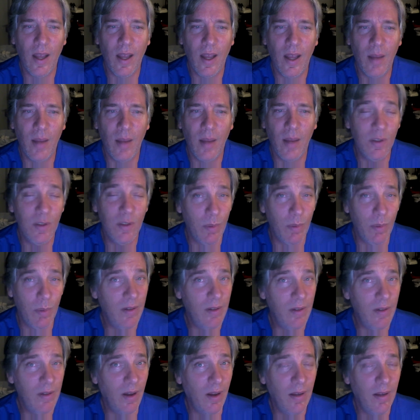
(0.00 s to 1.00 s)
I'm still
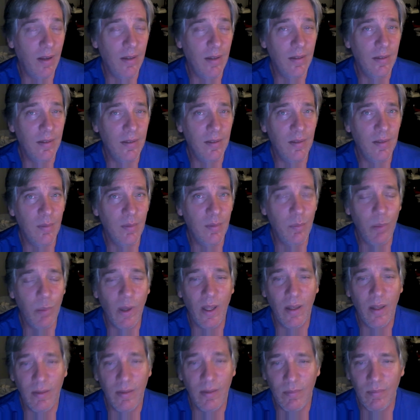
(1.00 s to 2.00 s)
burnt on it,
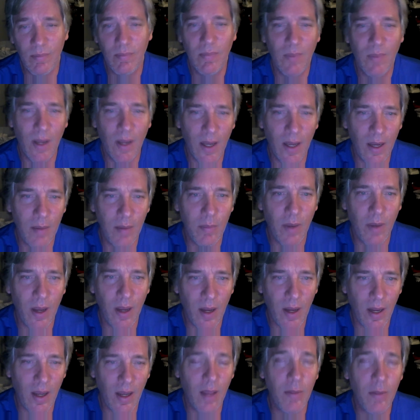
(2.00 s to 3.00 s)
but
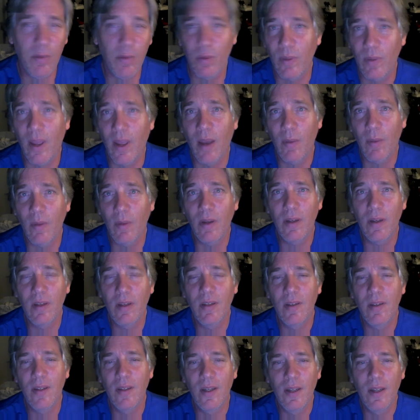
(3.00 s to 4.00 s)
I got through that one.
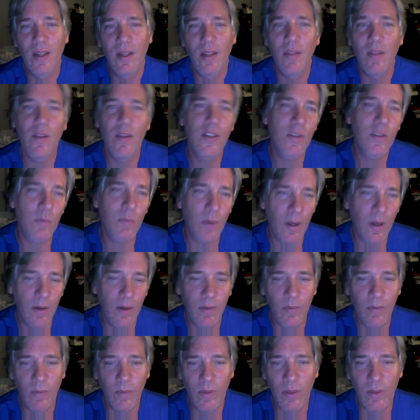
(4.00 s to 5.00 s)
This
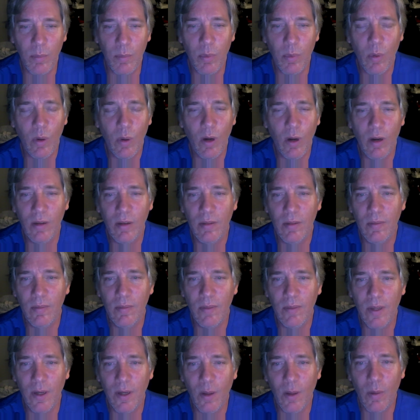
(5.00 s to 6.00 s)
one with the board,
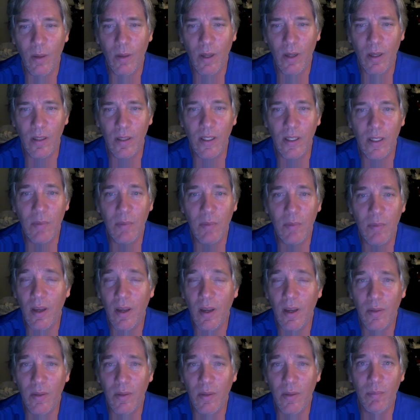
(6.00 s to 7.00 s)
you know, it'll lead me to
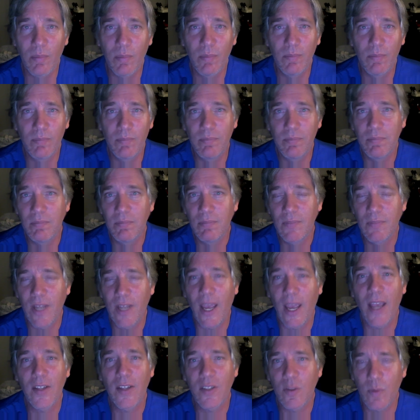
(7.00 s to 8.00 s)
other
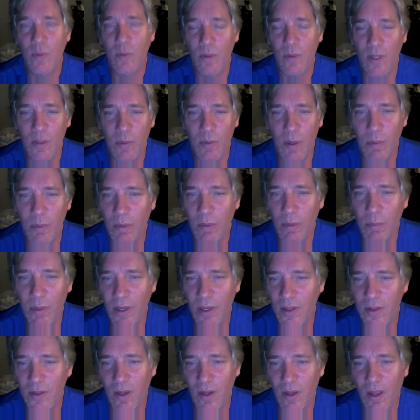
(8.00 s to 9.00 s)
tasks with these people, but
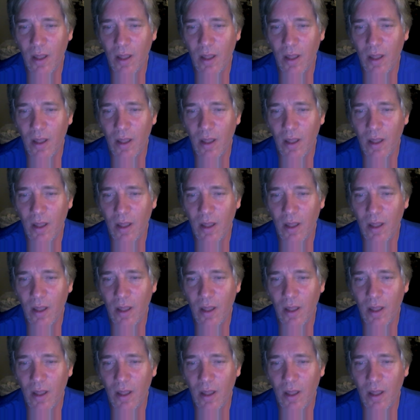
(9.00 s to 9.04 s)
it's